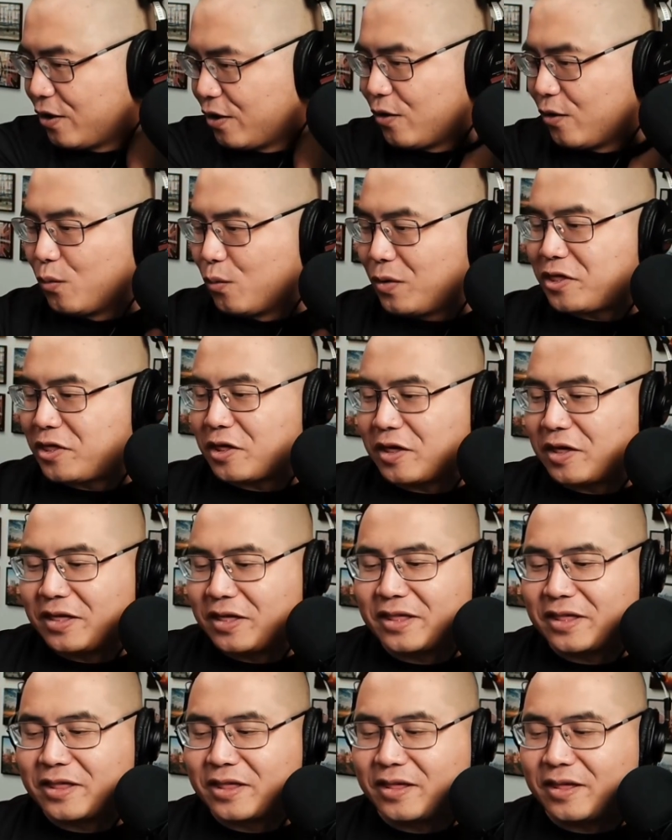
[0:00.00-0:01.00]
which
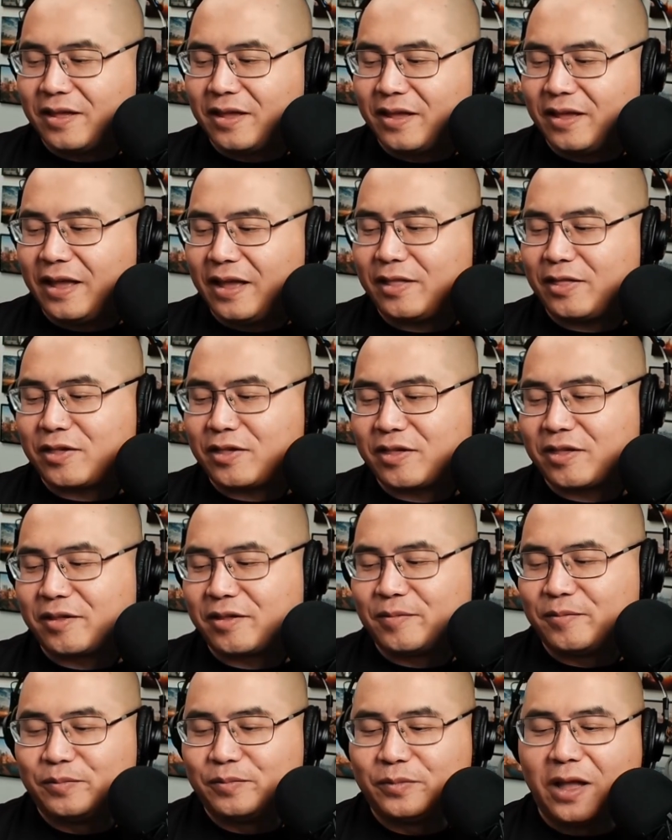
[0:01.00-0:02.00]
is its
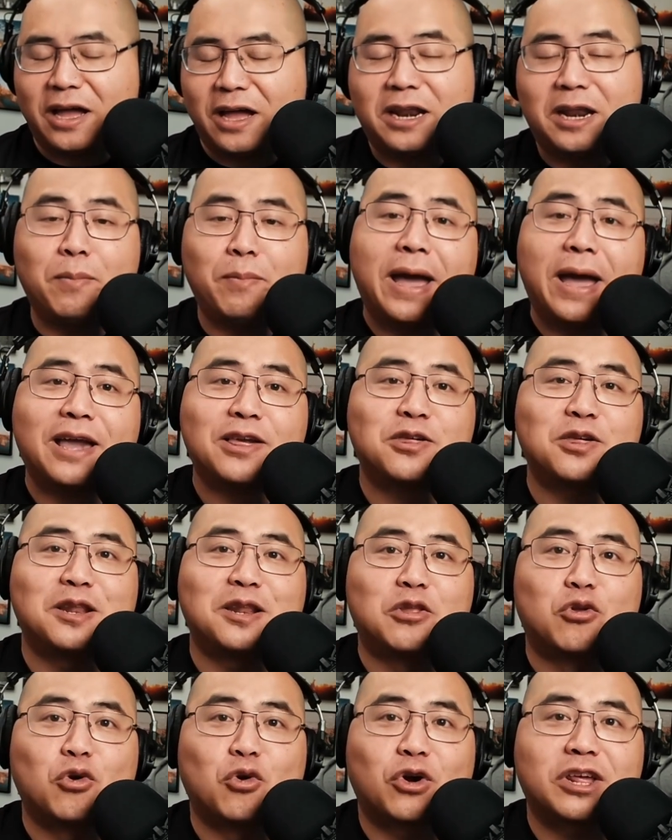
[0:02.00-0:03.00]
unabashed
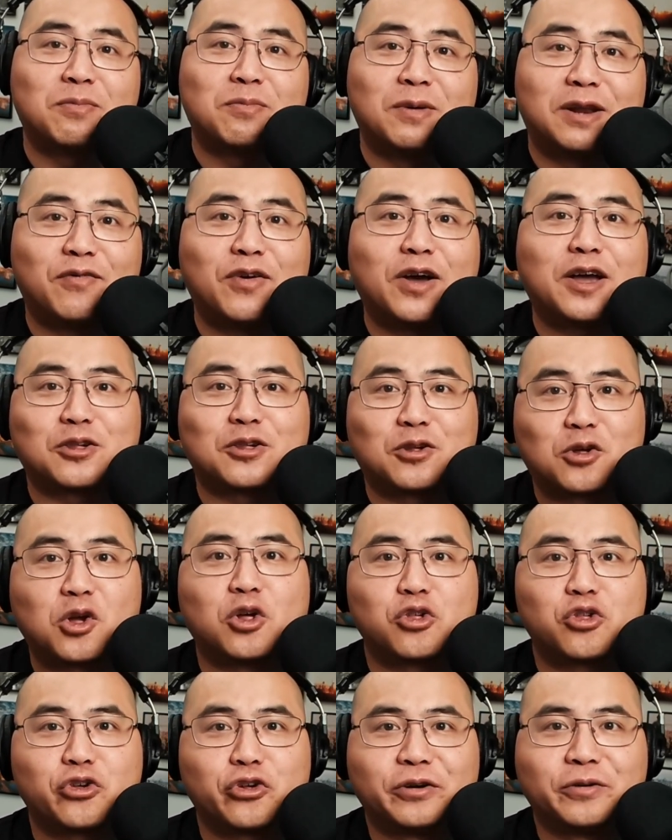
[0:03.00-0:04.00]
endorsement of hustle
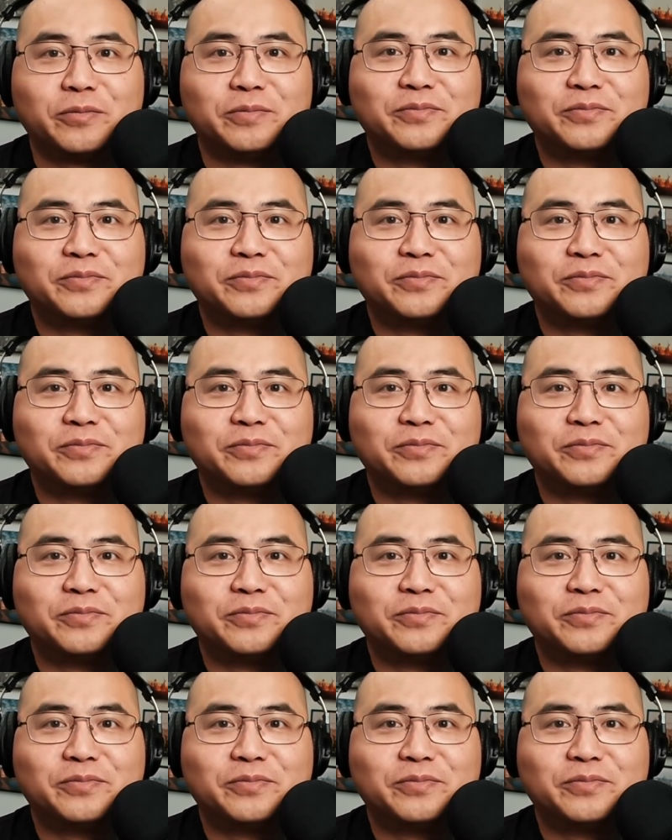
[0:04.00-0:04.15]
culture.